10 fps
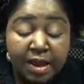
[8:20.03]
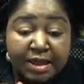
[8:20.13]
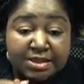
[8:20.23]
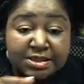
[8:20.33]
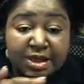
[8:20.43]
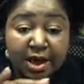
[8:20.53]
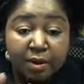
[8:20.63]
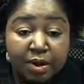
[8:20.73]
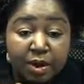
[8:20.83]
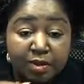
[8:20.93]
and see how
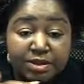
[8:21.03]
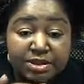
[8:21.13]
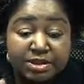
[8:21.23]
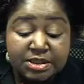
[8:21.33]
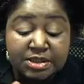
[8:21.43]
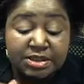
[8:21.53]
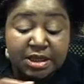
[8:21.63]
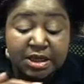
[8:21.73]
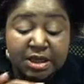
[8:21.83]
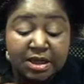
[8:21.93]
it goes into the
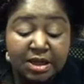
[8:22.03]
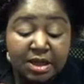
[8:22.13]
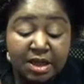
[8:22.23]
skin.